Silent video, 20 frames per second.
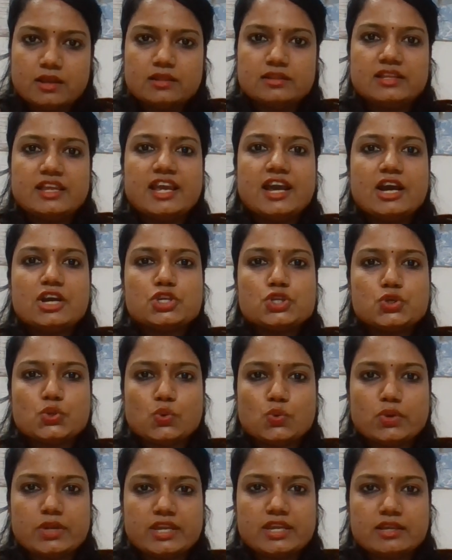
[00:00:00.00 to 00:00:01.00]
They are
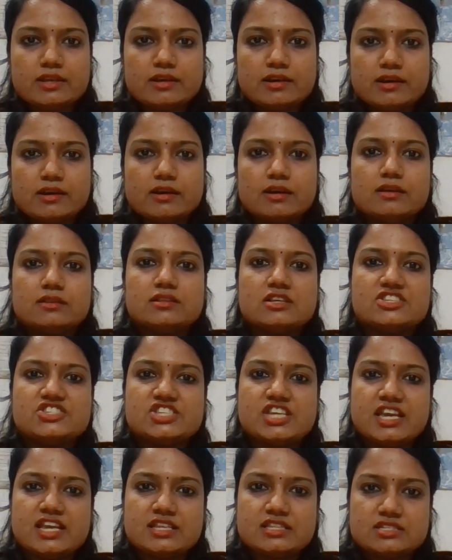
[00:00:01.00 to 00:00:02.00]
showing the
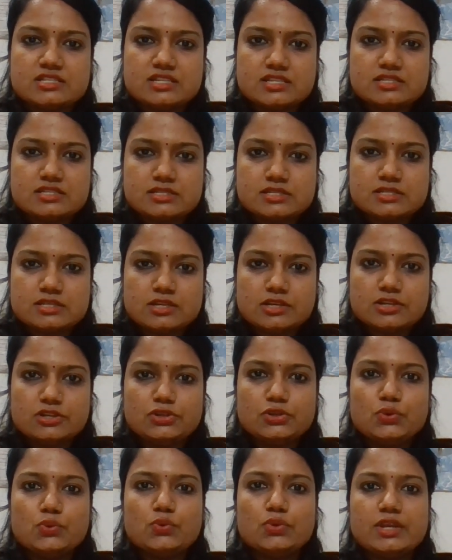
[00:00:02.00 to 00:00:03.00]
changes
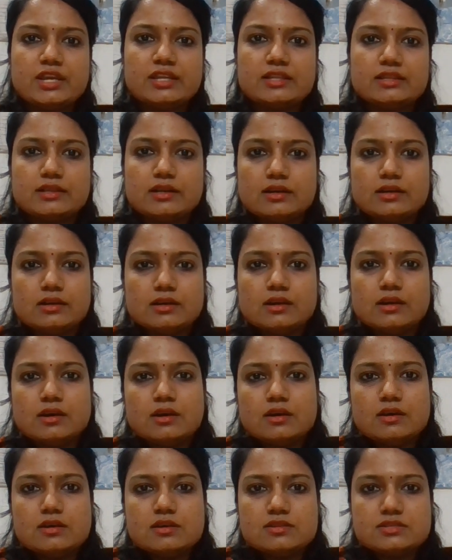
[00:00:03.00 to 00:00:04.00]
during the
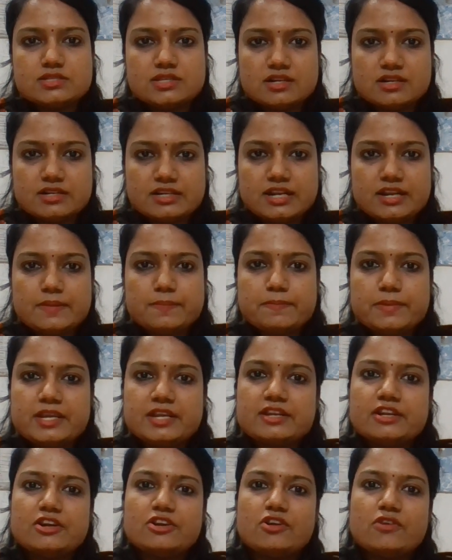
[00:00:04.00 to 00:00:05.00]
certain
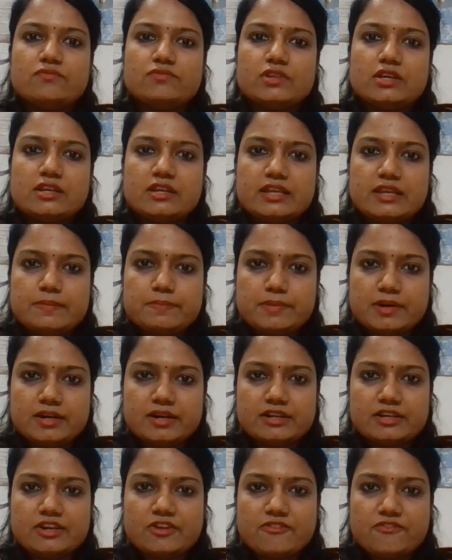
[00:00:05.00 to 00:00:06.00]
period of the
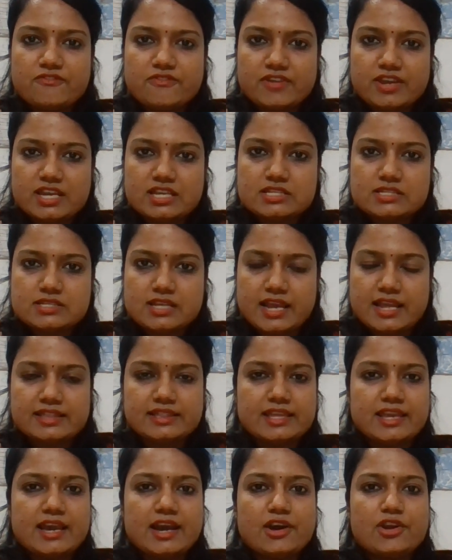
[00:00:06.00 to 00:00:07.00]
reproductive phase and
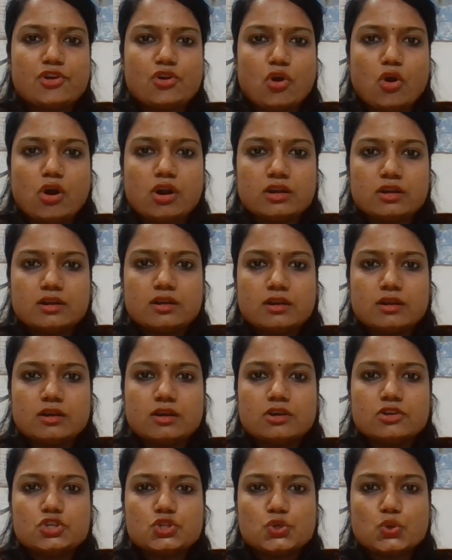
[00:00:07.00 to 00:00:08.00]
they are not
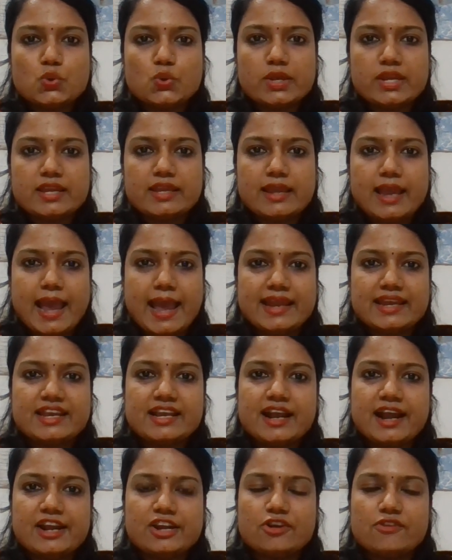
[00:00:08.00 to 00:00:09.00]
showing any
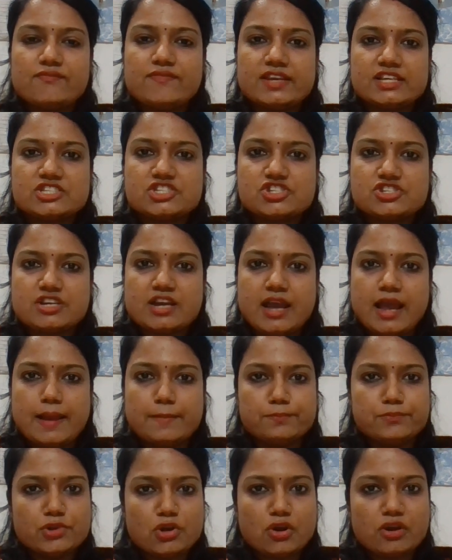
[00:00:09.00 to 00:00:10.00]
kind of extra
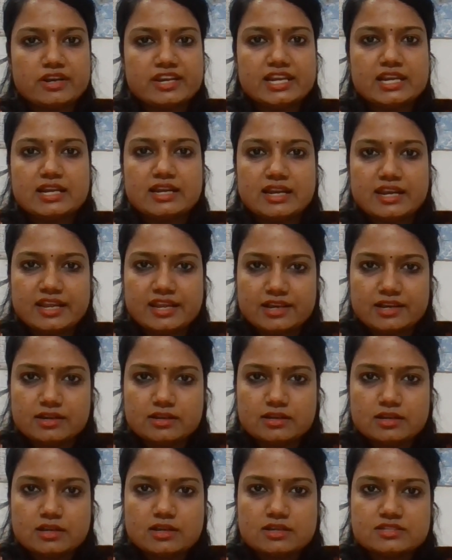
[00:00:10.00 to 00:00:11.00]
embryonic layer
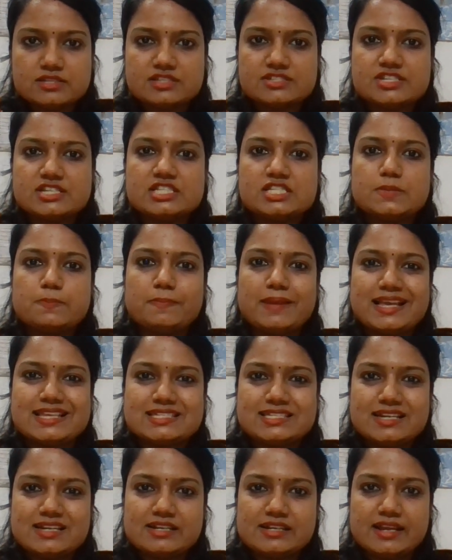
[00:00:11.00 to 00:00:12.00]
such as
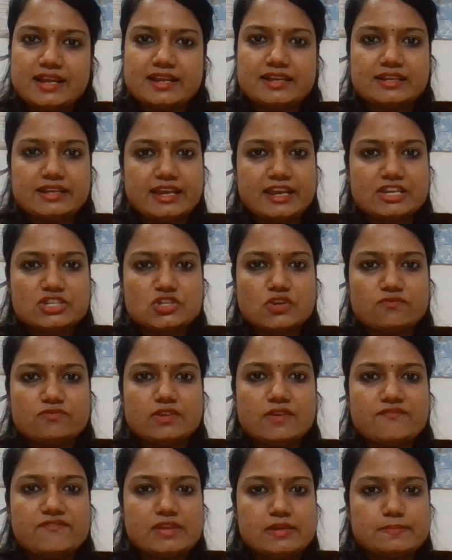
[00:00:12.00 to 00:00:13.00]
placenta in case of the
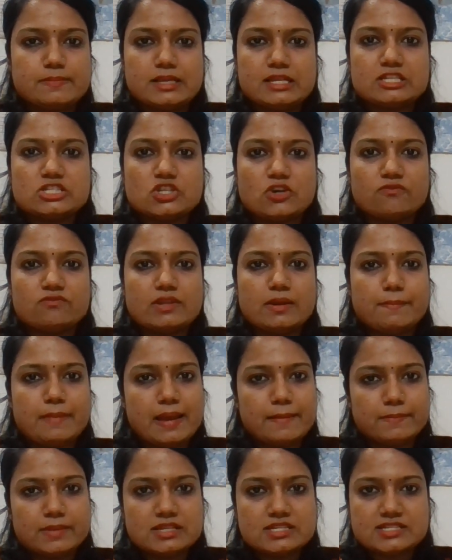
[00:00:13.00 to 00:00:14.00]
females of the
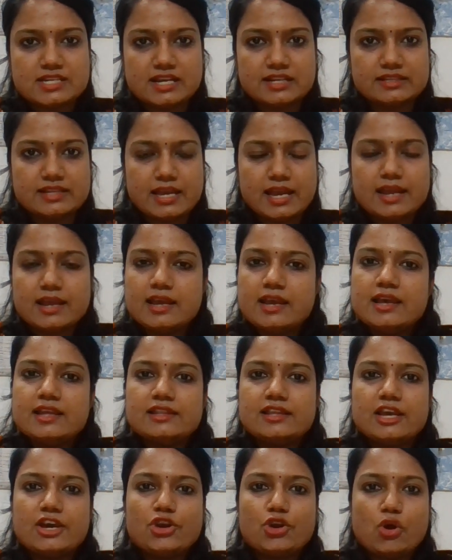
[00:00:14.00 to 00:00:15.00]
mammals are there.
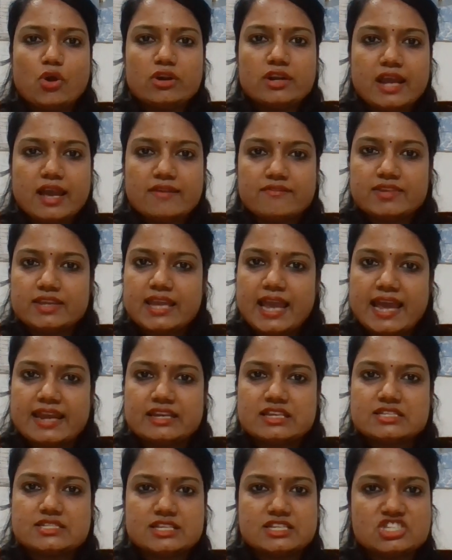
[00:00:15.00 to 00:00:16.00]
They are not having
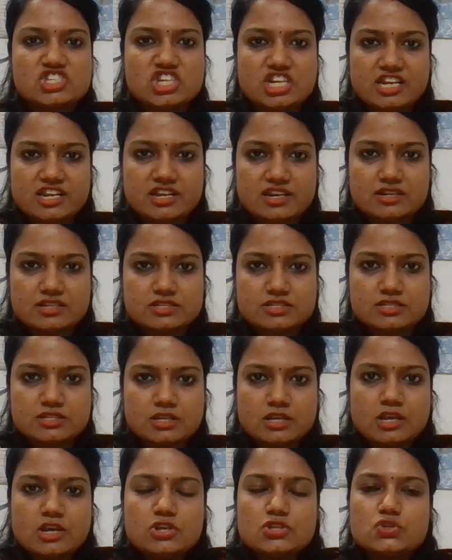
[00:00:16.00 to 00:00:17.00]
any such layers.
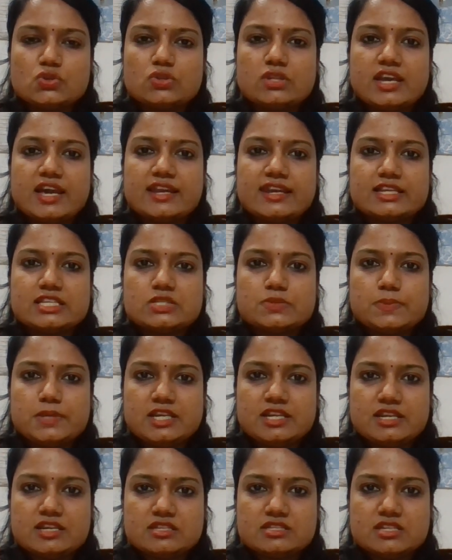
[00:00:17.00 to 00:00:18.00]
So they are
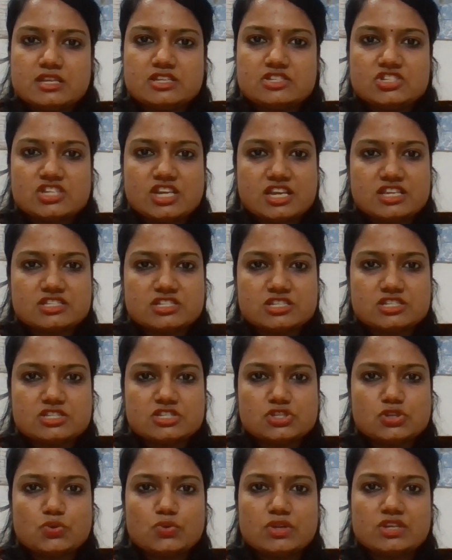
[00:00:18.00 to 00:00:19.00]
experiencing changes
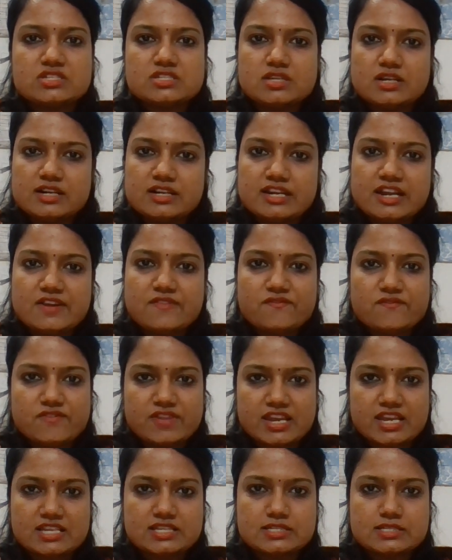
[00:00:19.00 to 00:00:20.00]
during certain
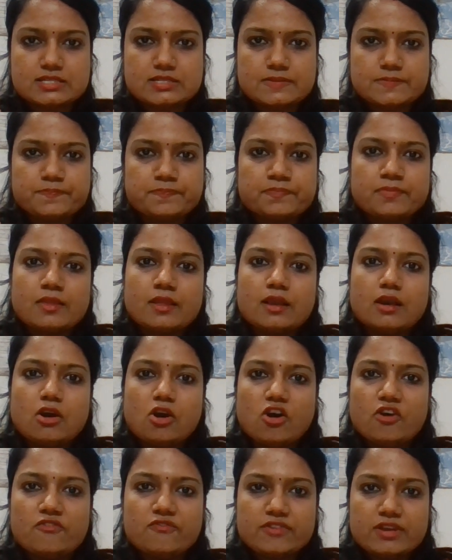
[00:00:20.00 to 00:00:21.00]
phase
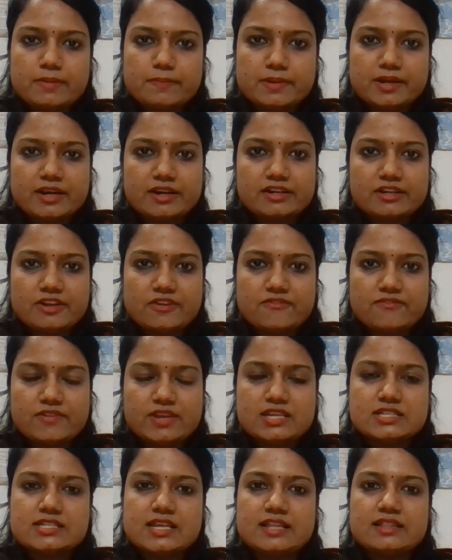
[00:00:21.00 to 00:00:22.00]
of reproductive
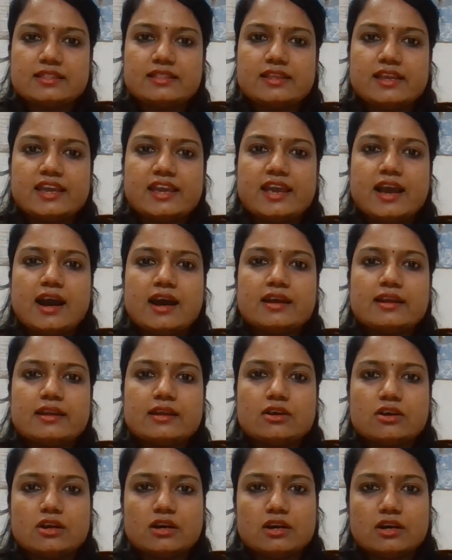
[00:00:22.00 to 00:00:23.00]
phase and they
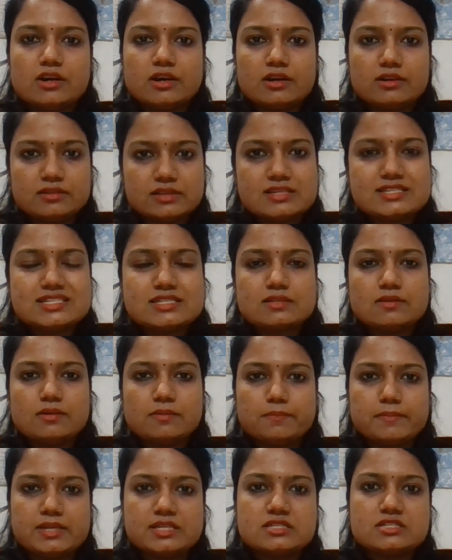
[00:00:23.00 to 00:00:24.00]
are
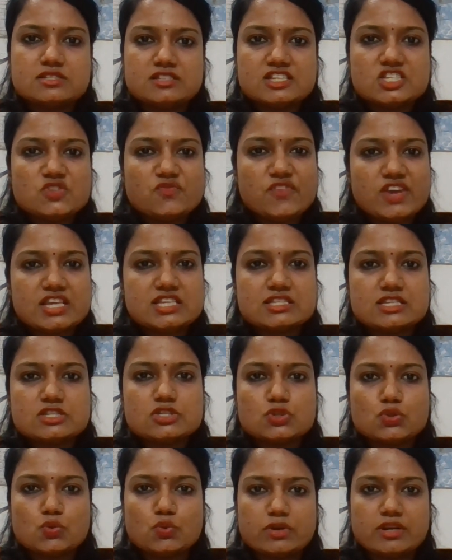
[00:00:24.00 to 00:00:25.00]
this phase
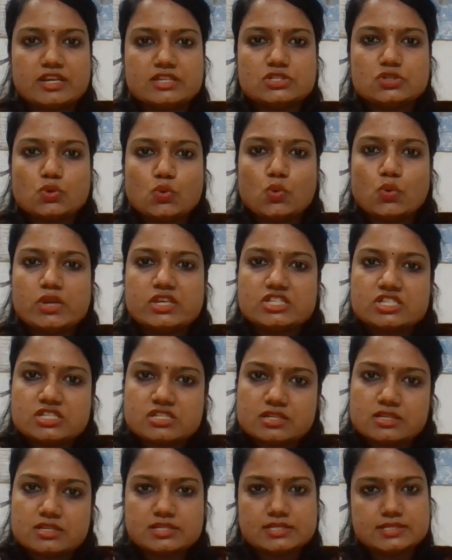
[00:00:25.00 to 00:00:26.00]
is known as
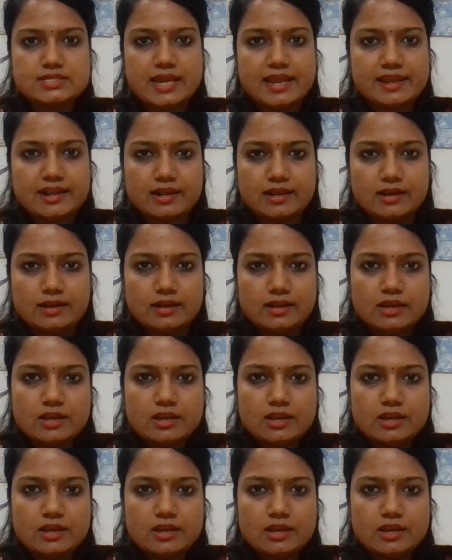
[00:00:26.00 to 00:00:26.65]
oestrous cycle.